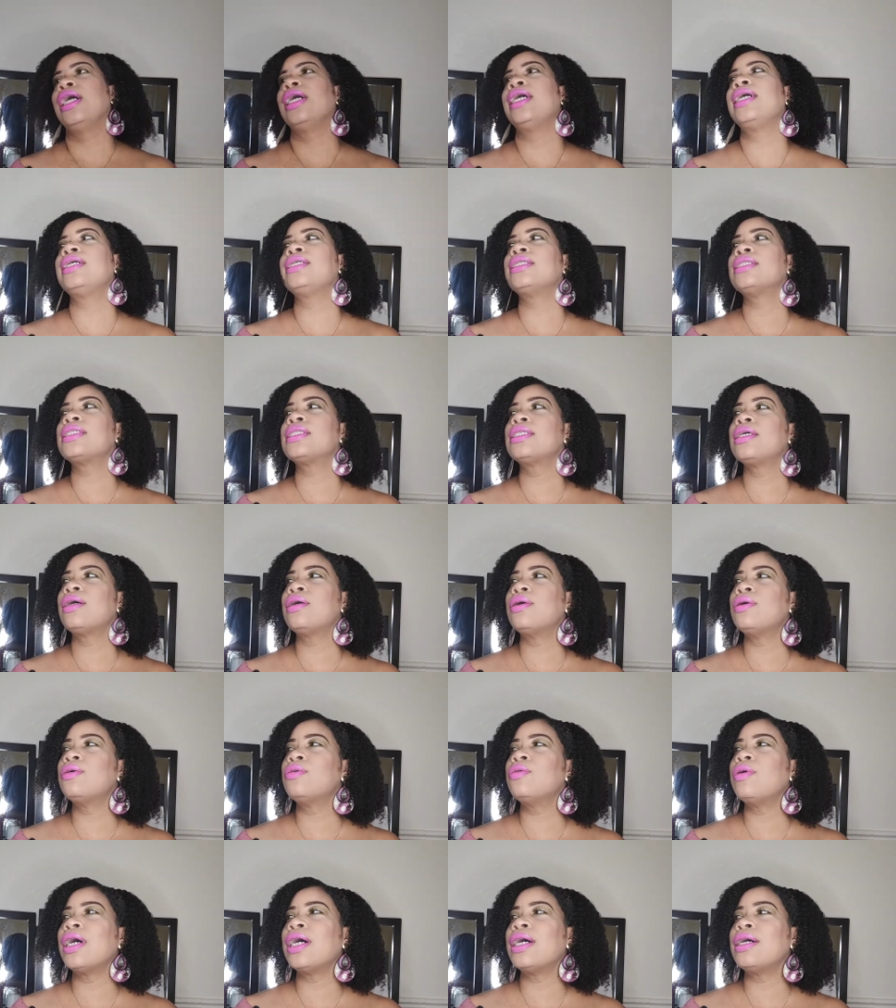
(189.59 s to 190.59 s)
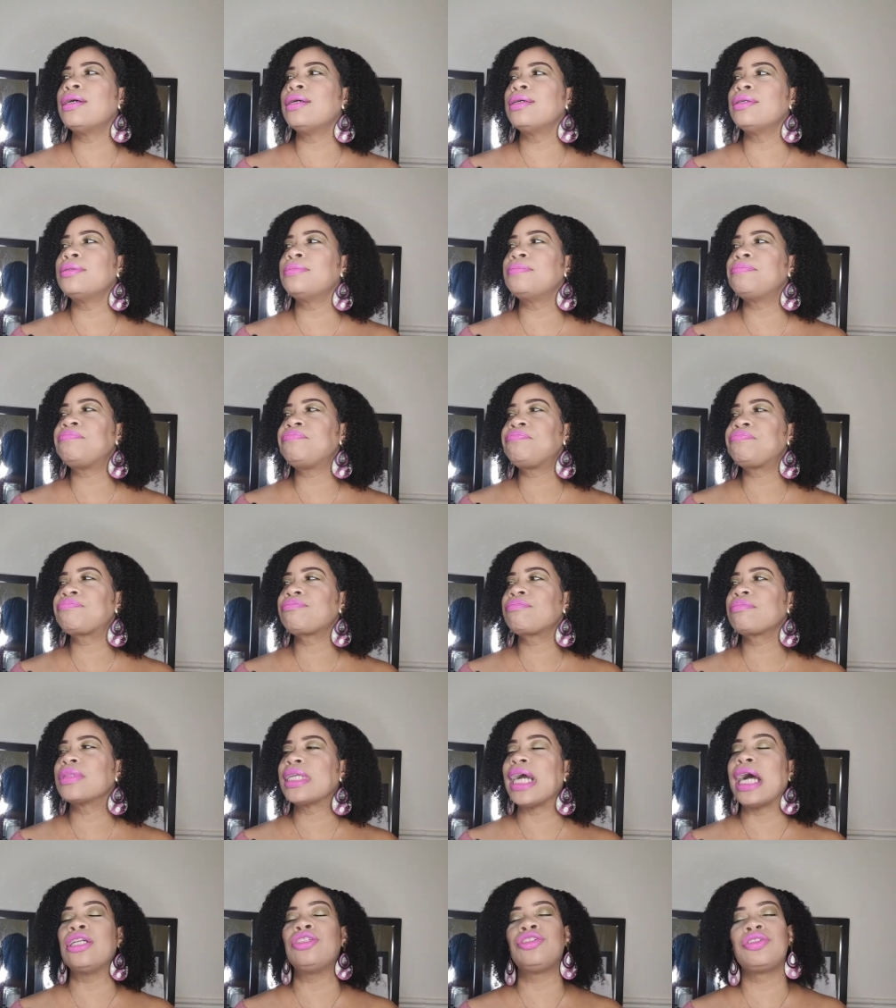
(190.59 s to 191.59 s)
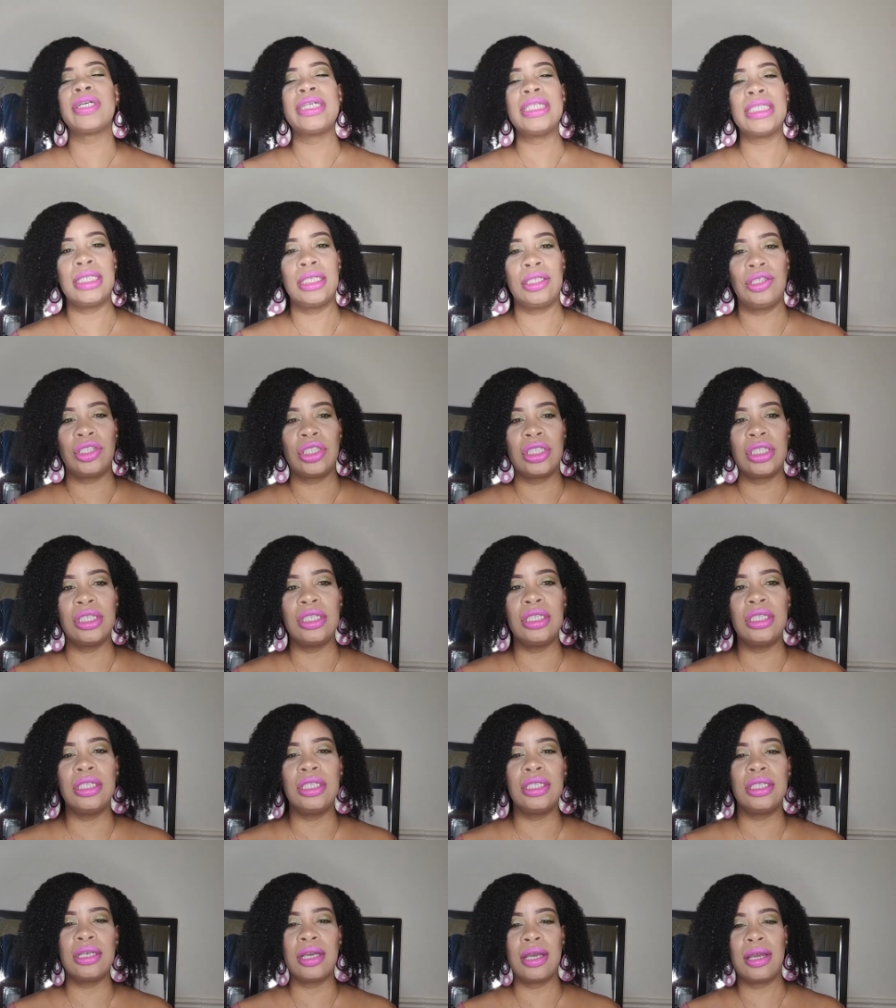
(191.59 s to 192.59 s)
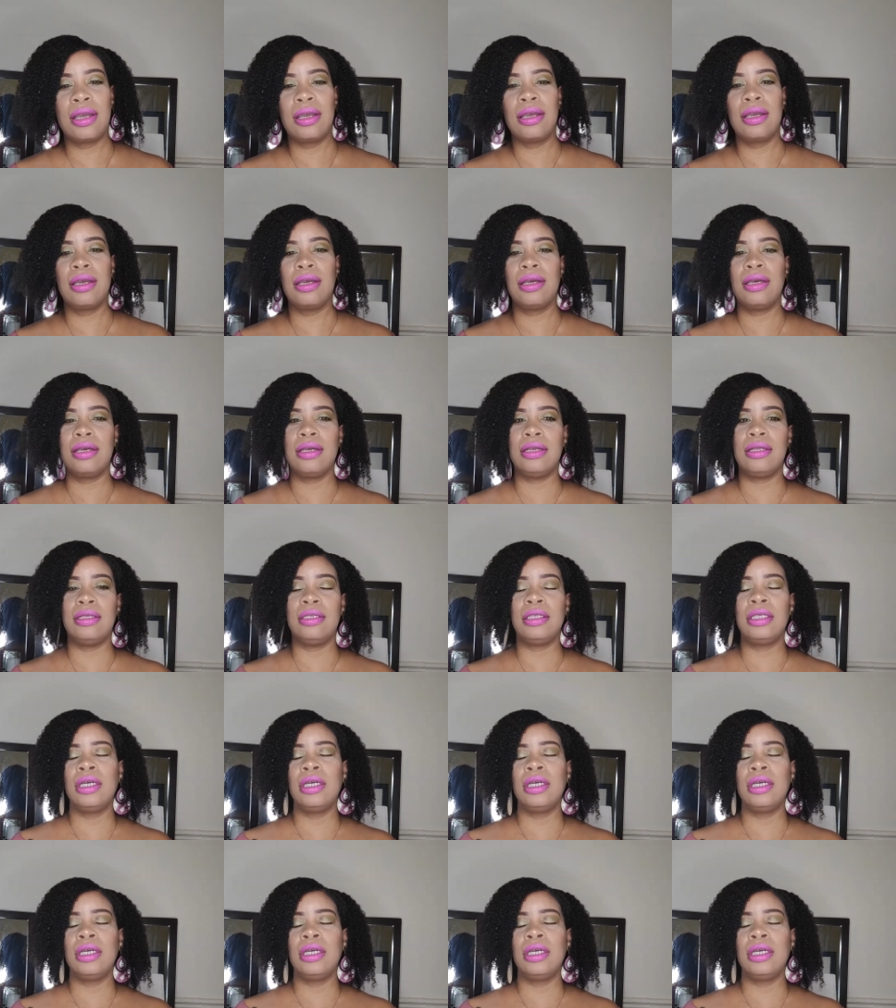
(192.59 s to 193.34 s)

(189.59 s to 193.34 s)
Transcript: And so um I transitioned and